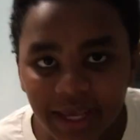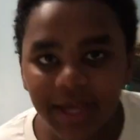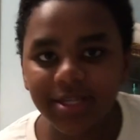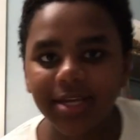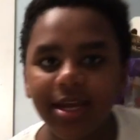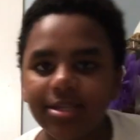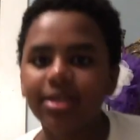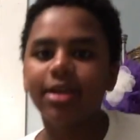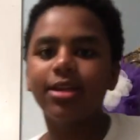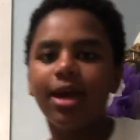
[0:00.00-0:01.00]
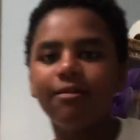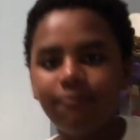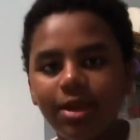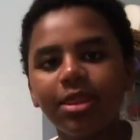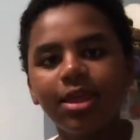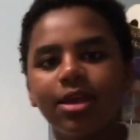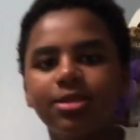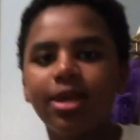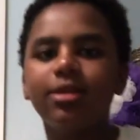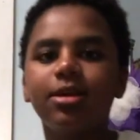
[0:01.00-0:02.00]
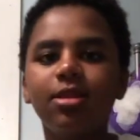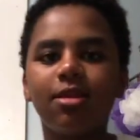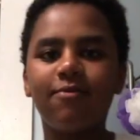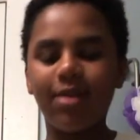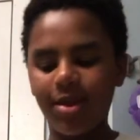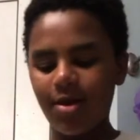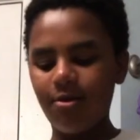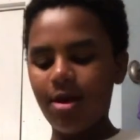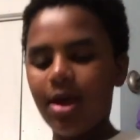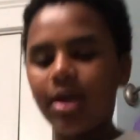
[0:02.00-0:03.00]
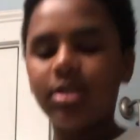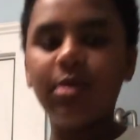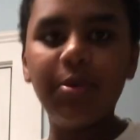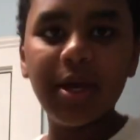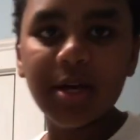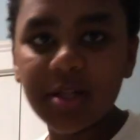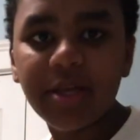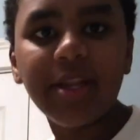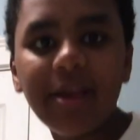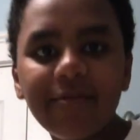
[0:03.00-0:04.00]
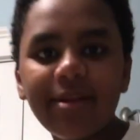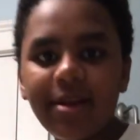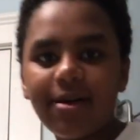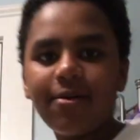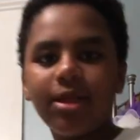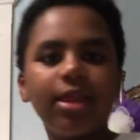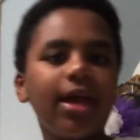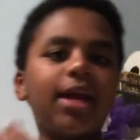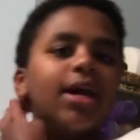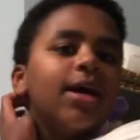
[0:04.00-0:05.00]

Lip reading: intended this video to be a cleaning video and like